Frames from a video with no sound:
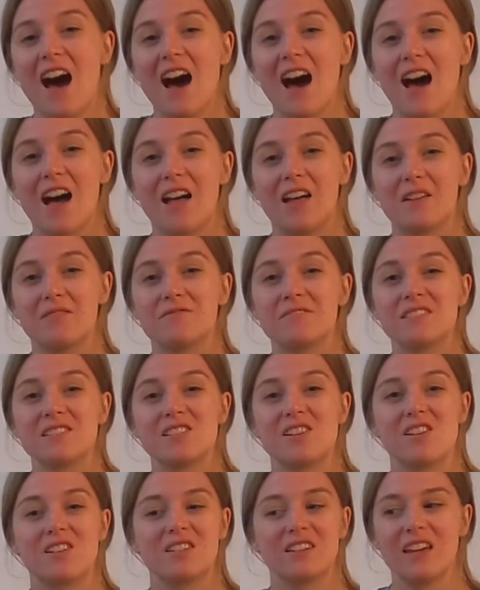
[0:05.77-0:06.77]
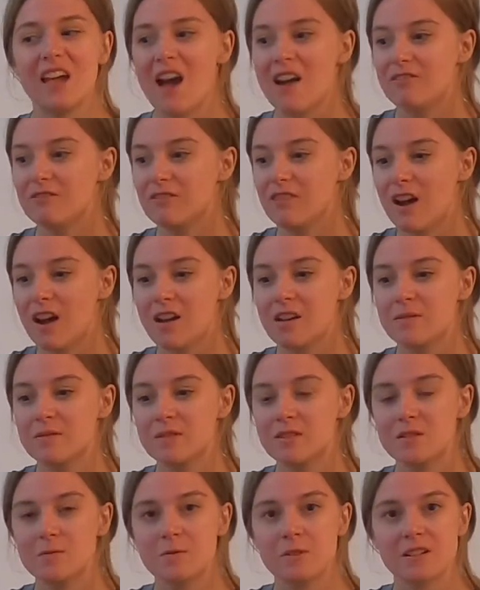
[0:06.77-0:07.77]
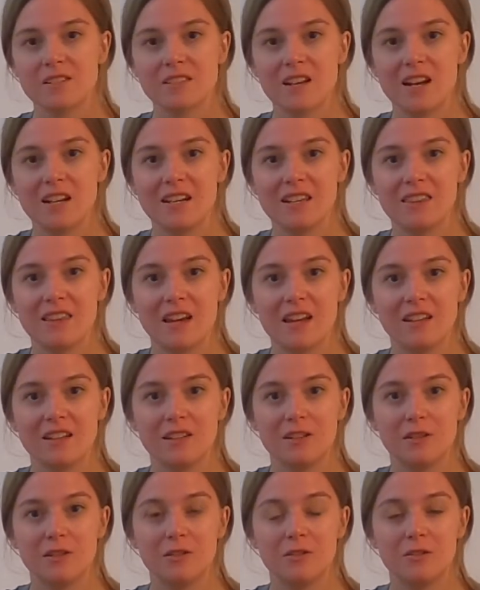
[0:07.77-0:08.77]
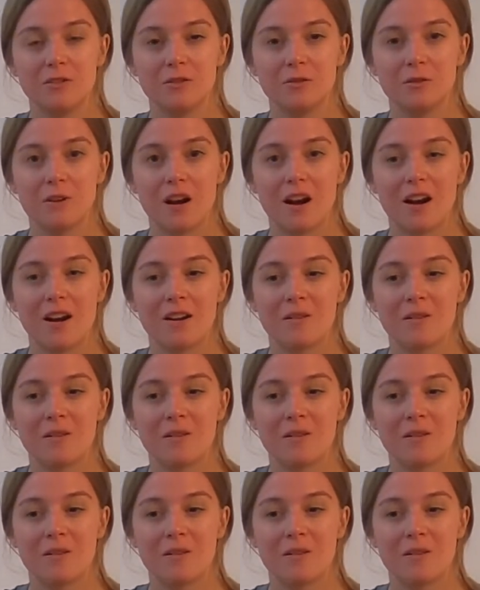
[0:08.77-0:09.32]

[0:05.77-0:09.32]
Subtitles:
I'm super excited that you